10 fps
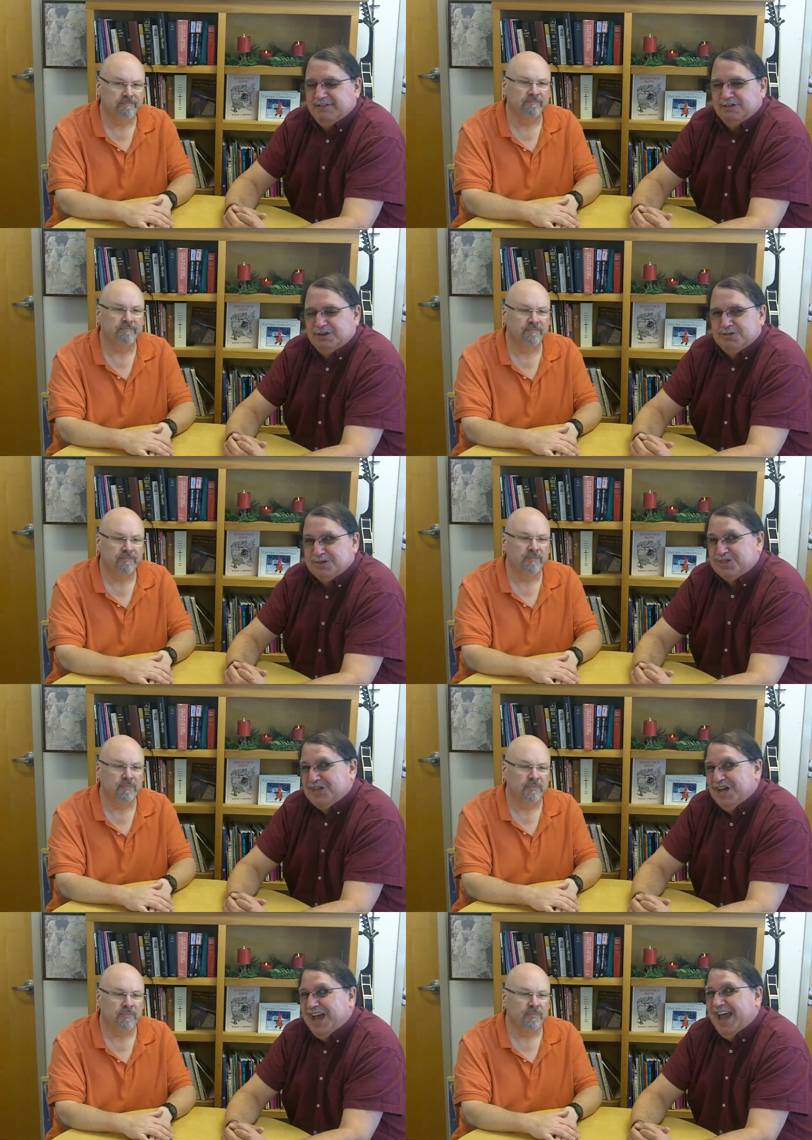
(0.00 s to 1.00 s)
Speaker 1: after
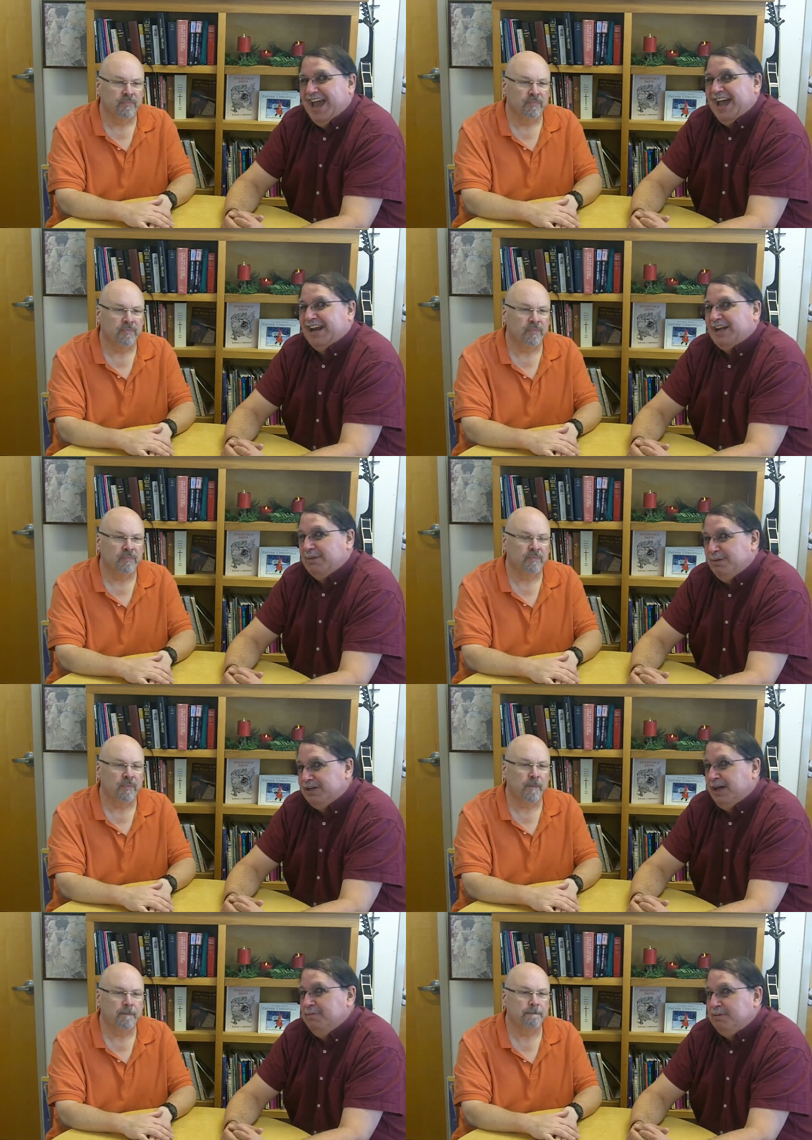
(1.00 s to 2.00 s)
Christmas, and a
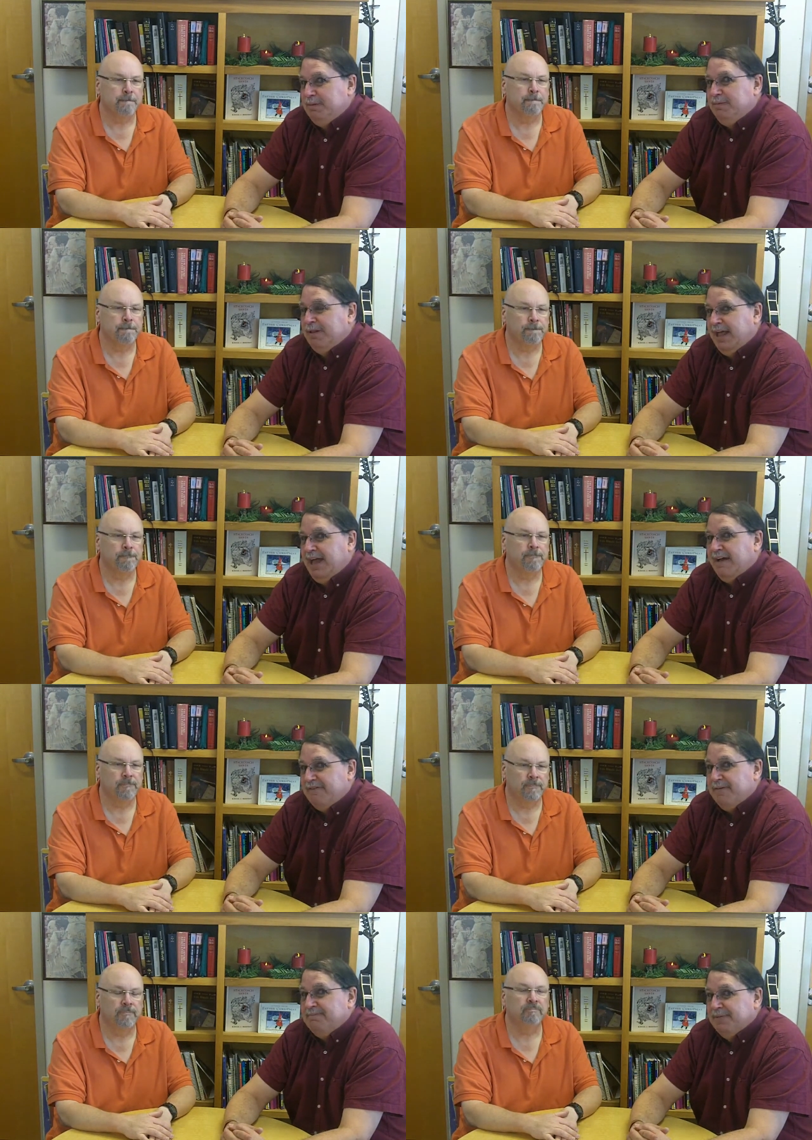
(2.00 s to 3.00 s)
couple of times people
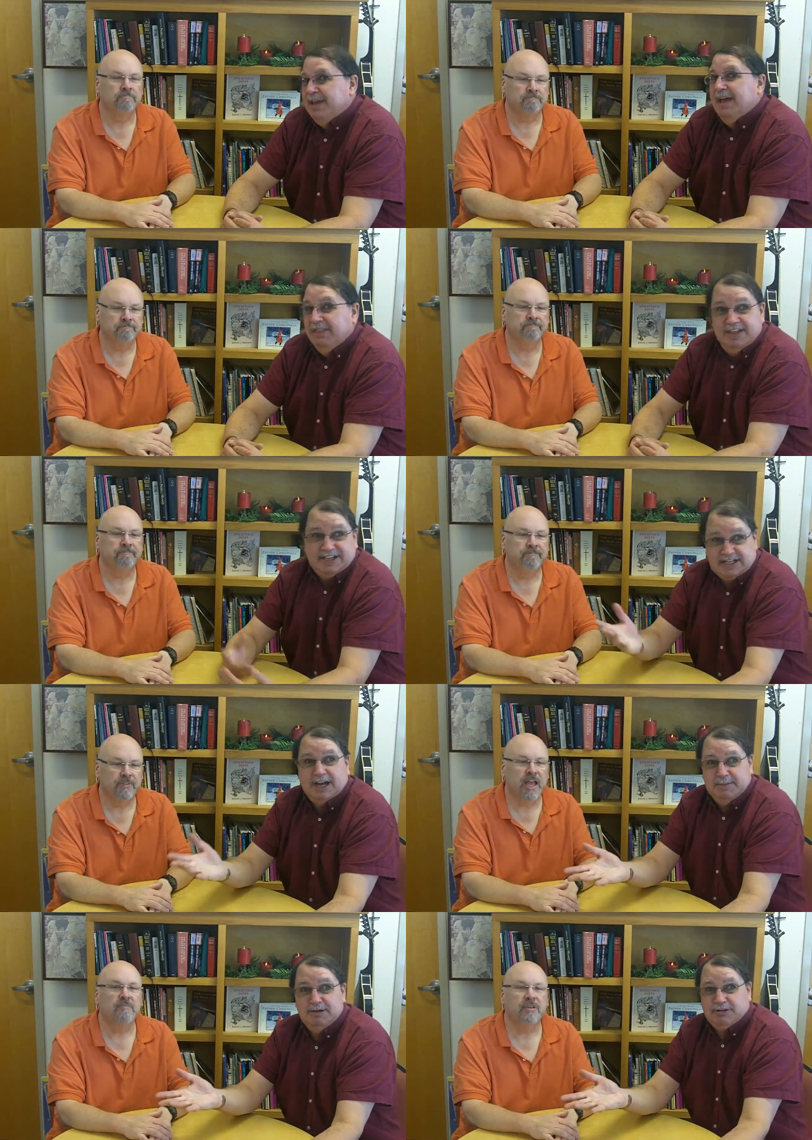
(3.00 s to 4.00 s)
have. Mm-hmm. This
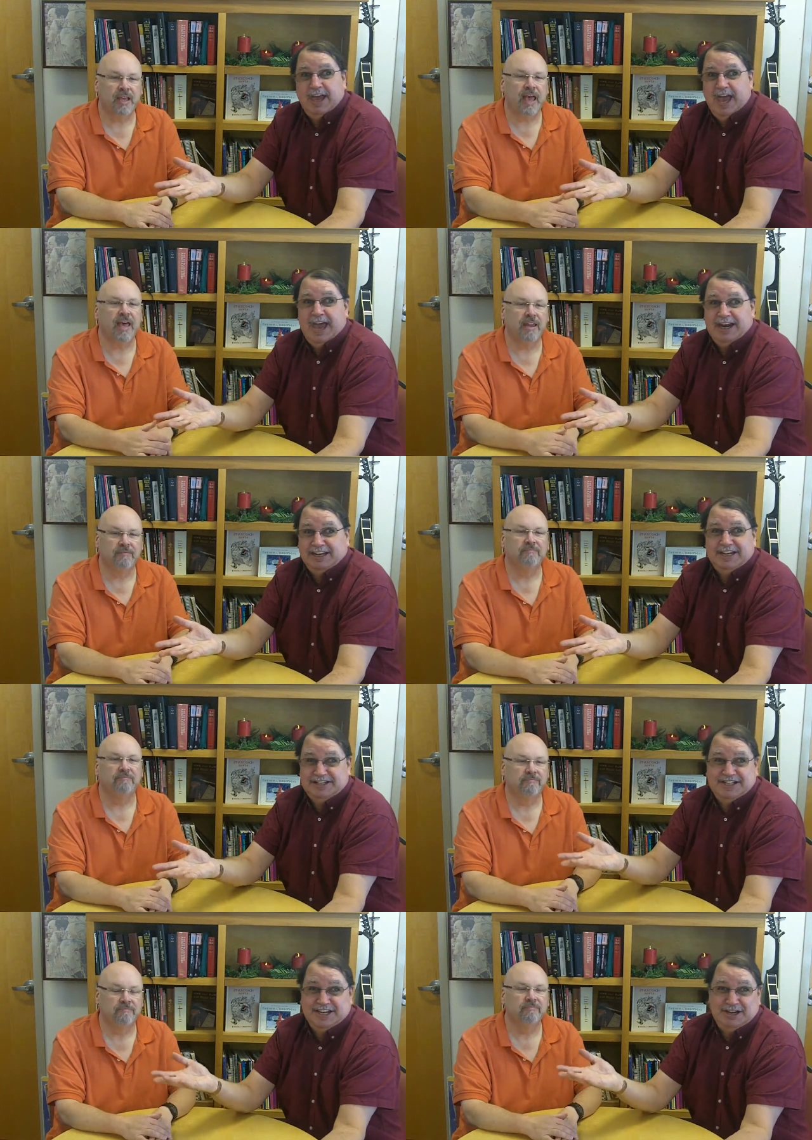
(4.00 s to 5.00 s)
time I, you can
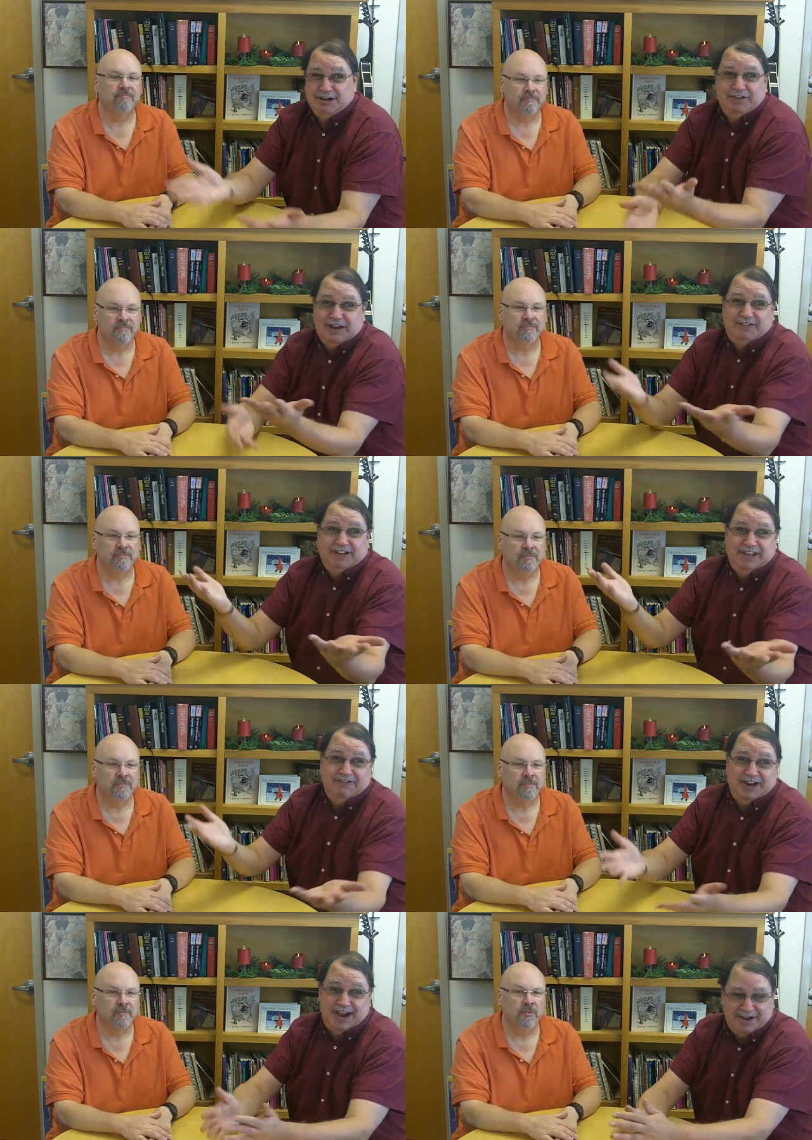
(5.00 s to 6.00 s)
because uh, you don't even have to
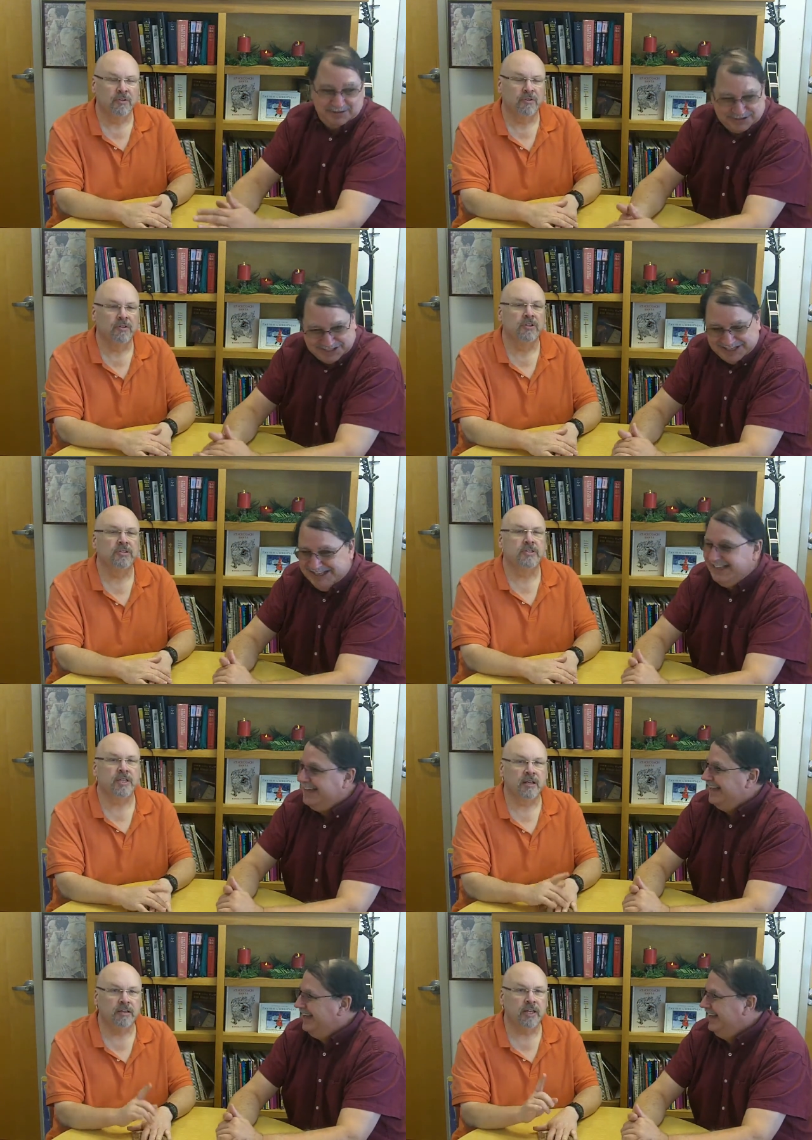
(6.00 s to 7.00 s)
leave your
Speaker 2: house.
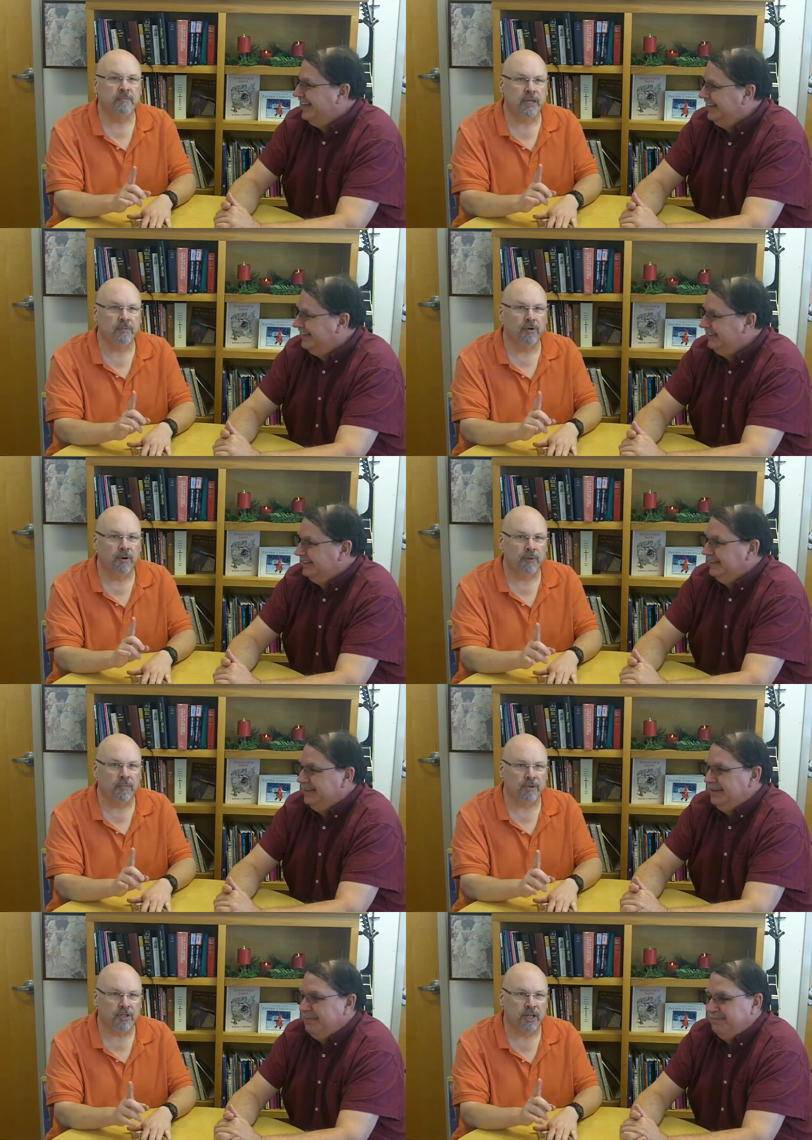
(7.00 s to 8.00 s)
Still need to be
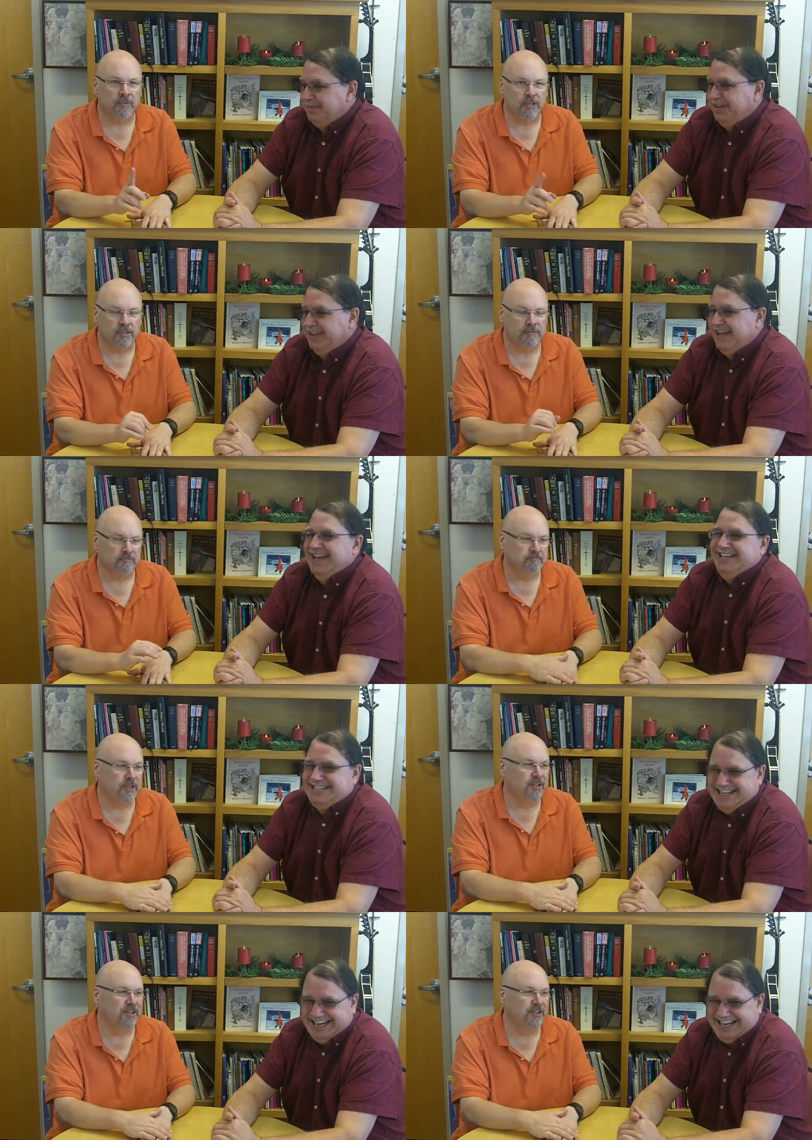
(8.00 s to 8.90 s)
appropriate pajamas. Yes,